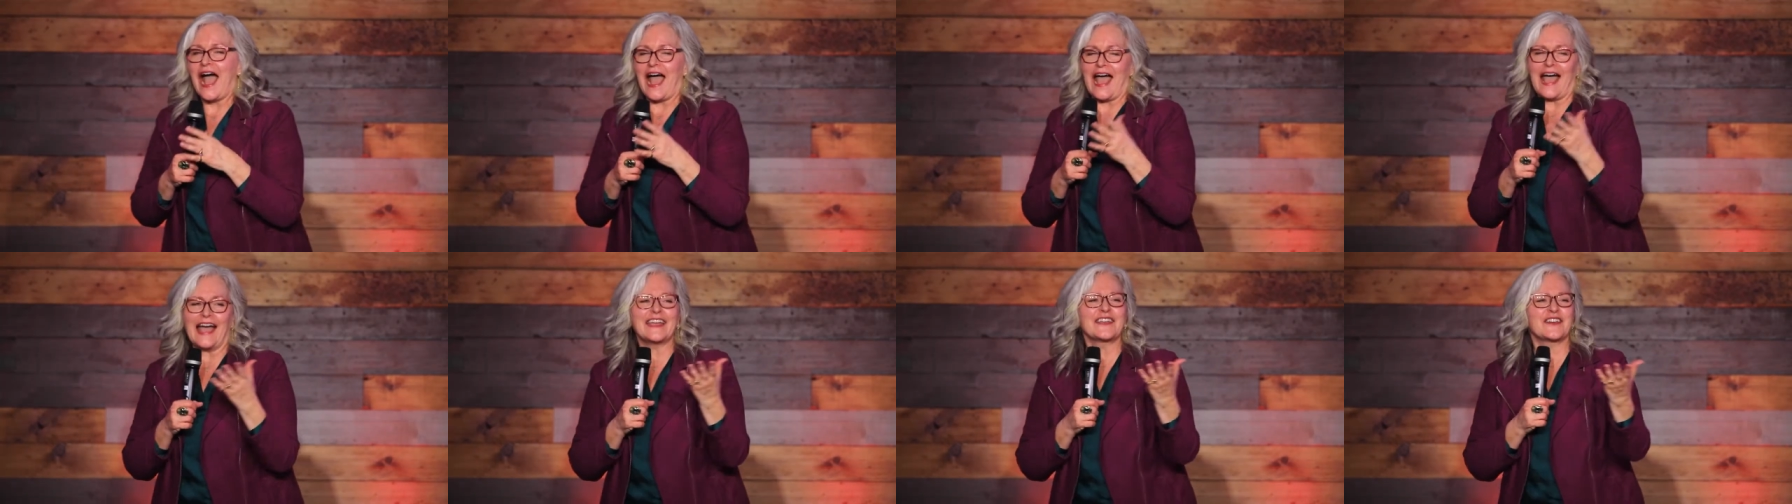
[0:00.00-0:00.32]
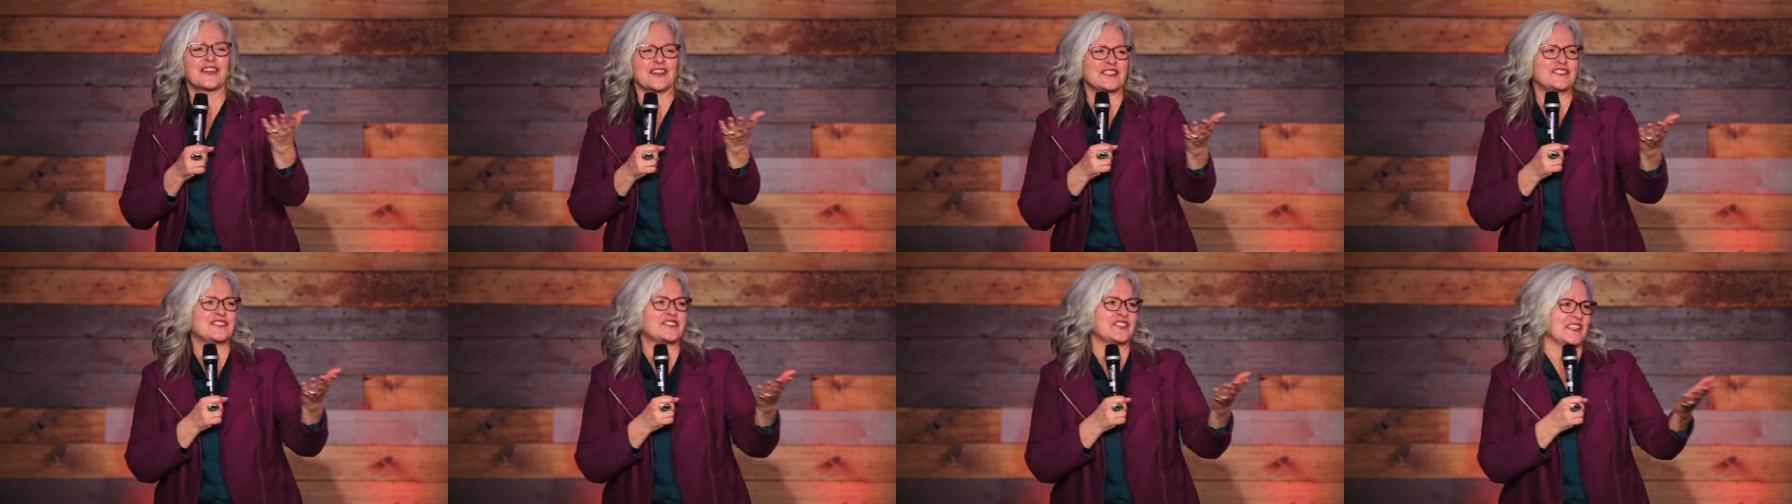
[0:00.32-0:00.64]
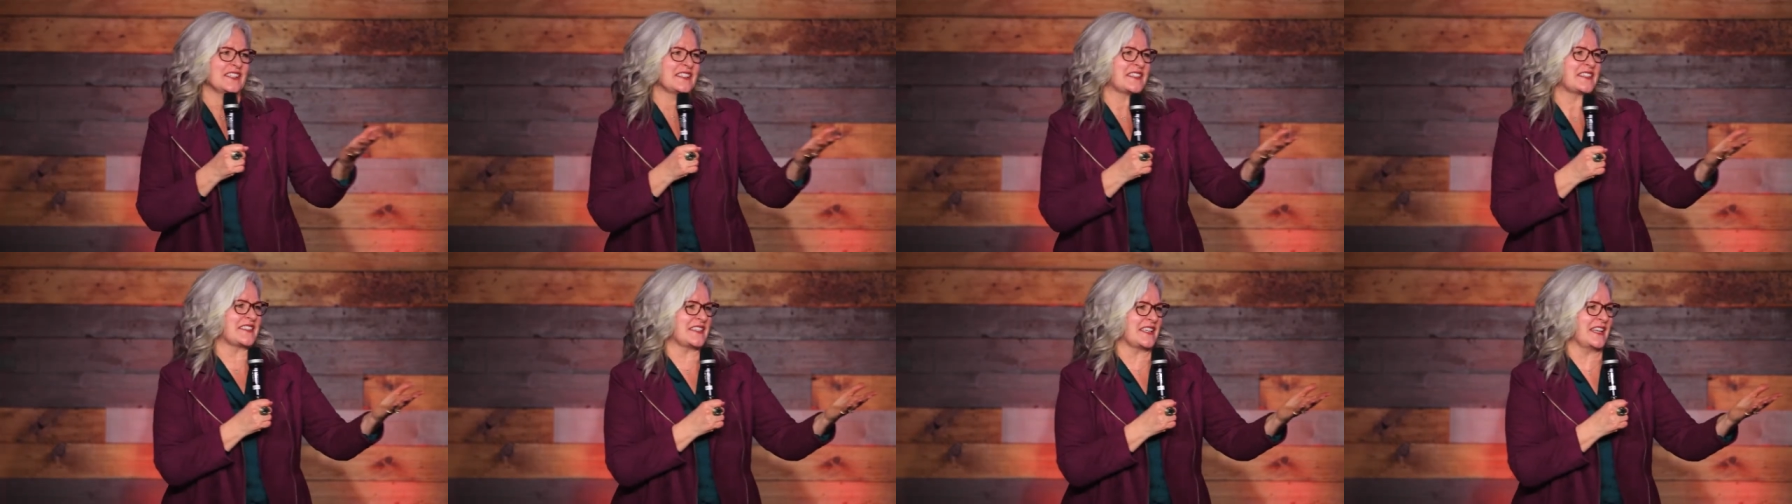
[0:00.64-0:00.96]
I could
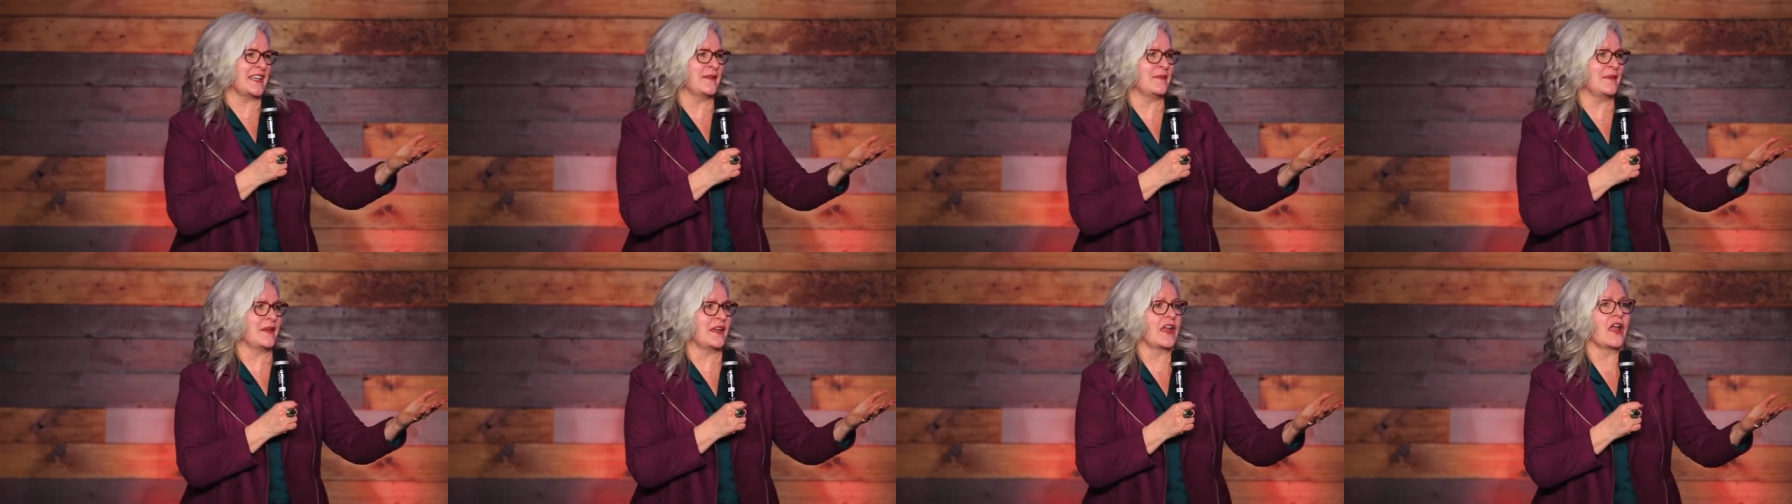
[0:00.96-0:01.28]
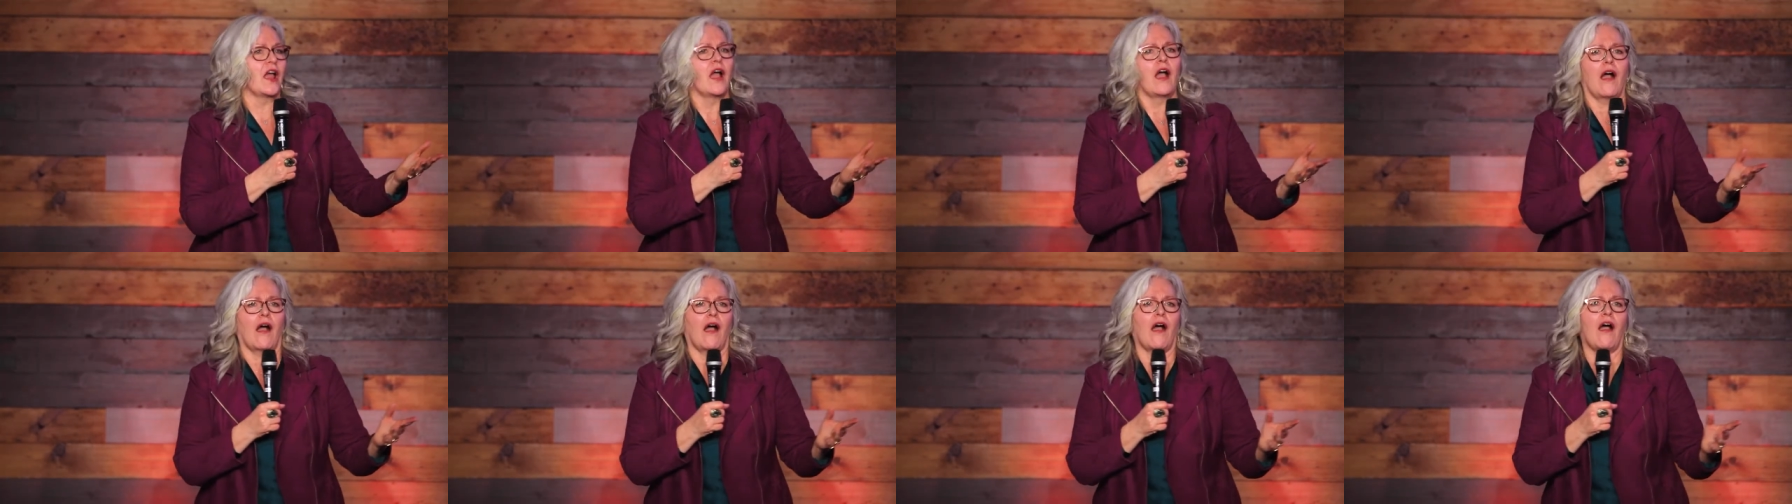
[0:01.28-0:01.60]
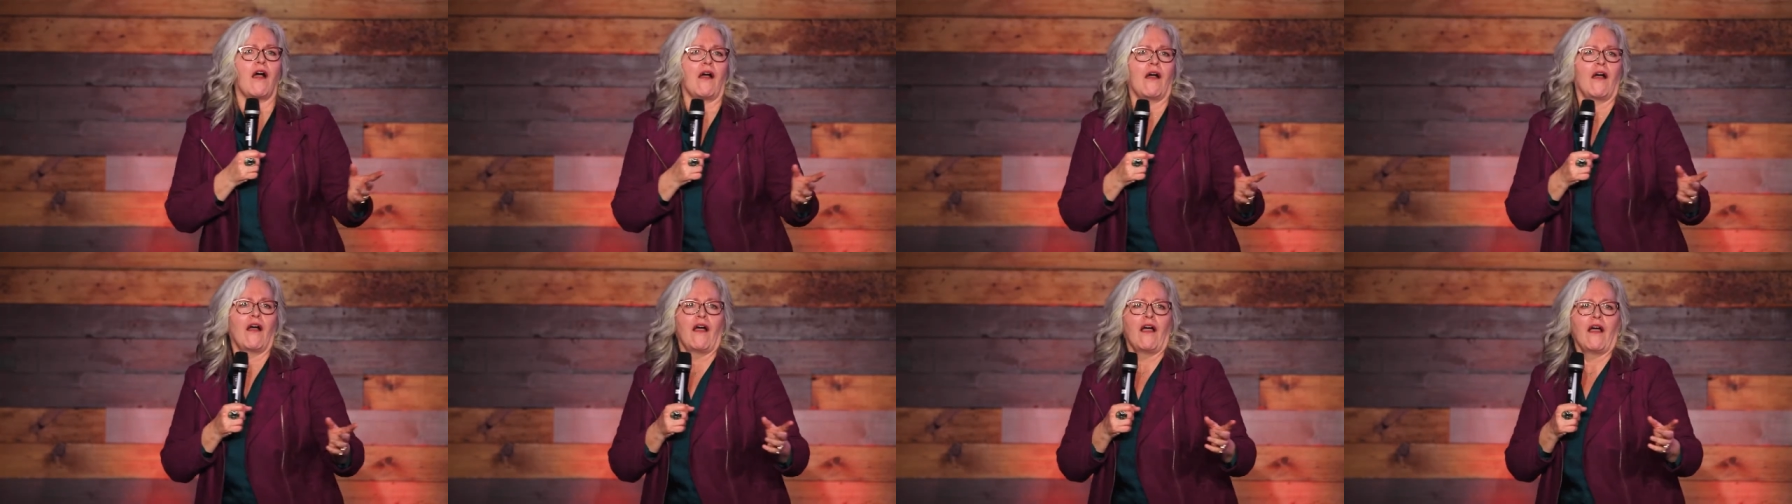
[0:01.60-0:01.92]
just see me.
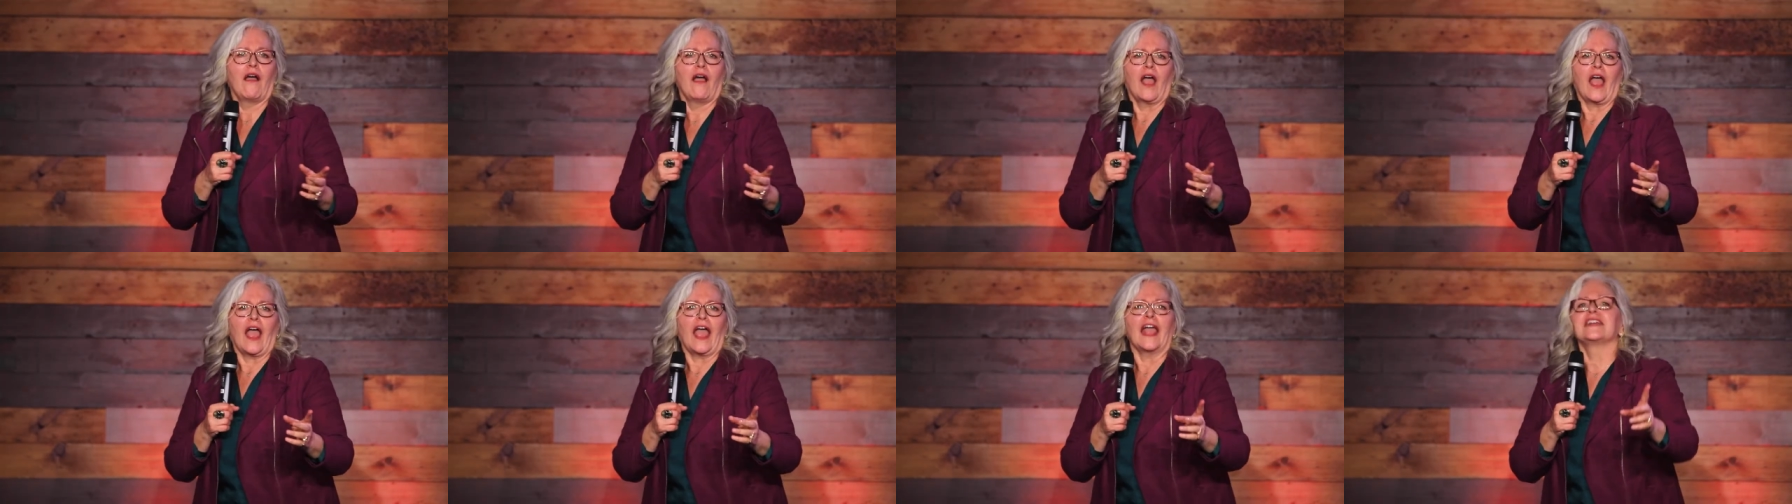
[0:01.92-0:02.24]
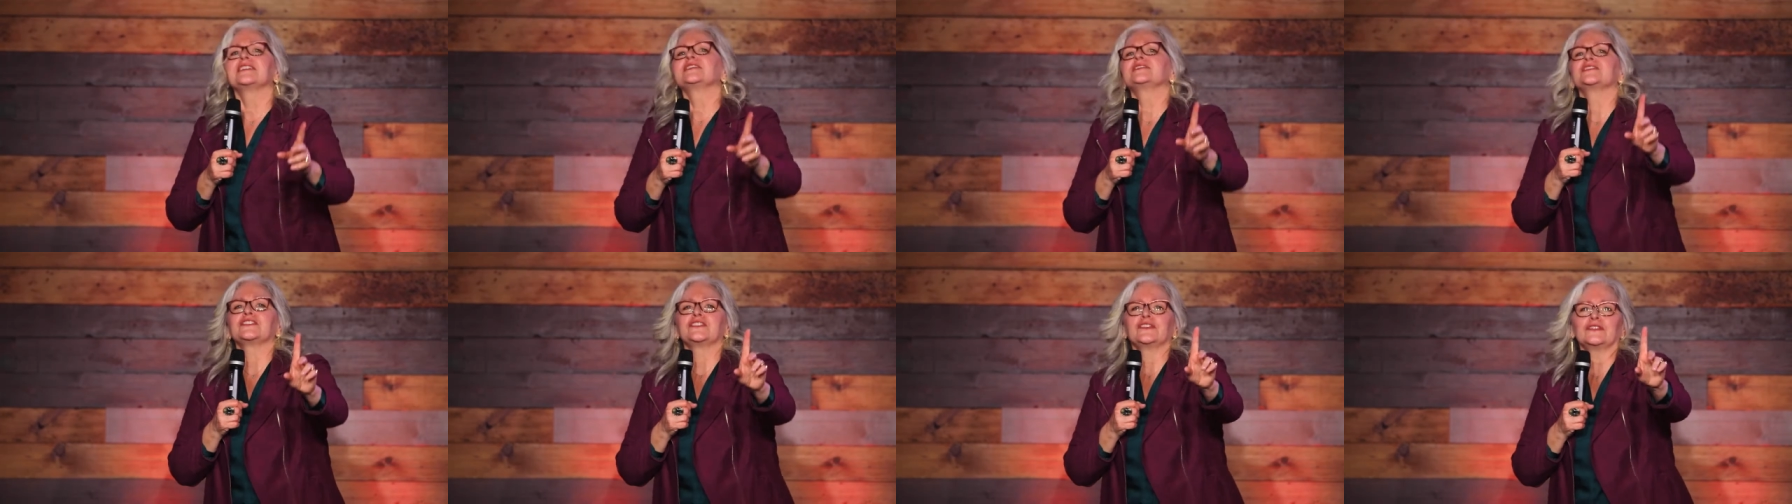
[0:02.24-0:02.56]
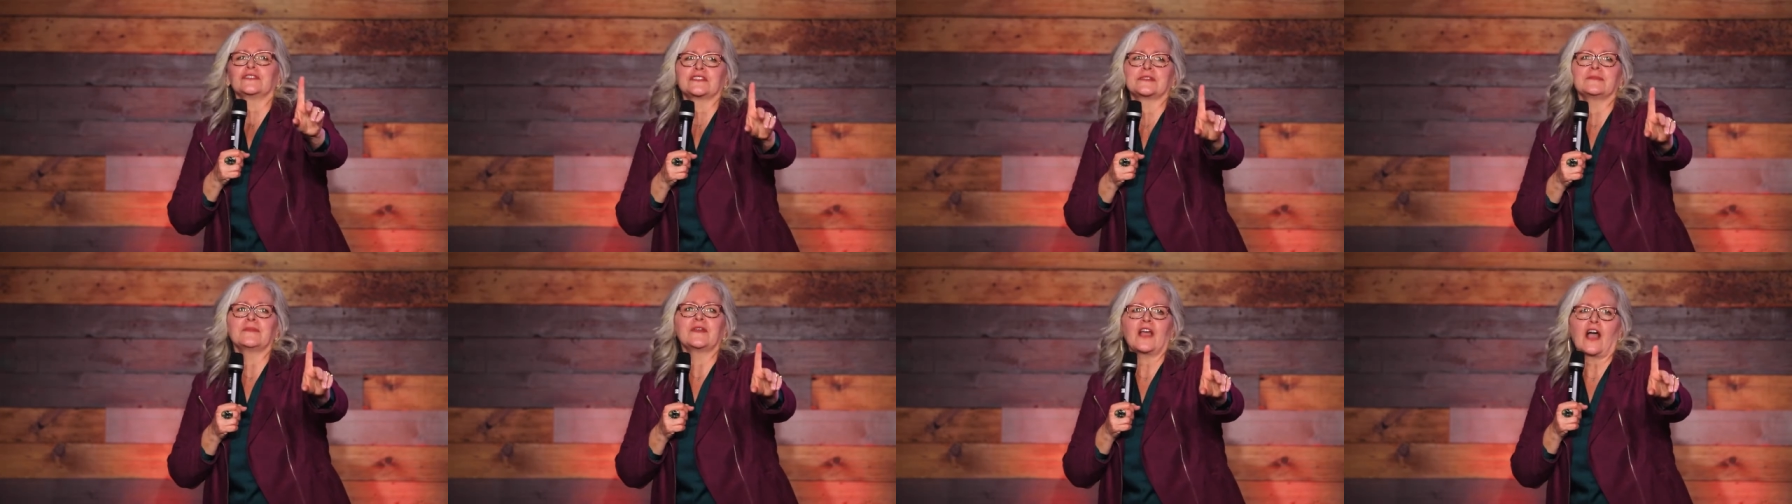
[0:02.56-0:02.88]
Oh,
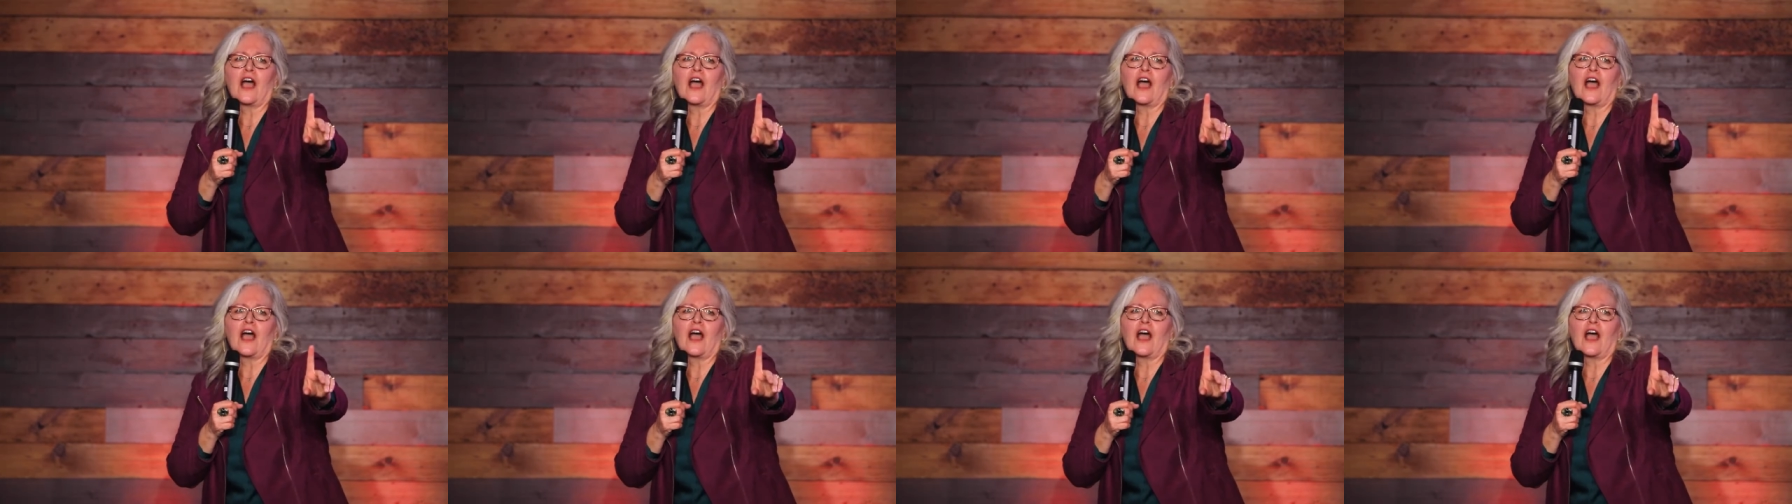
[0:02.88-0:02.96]
excuse me,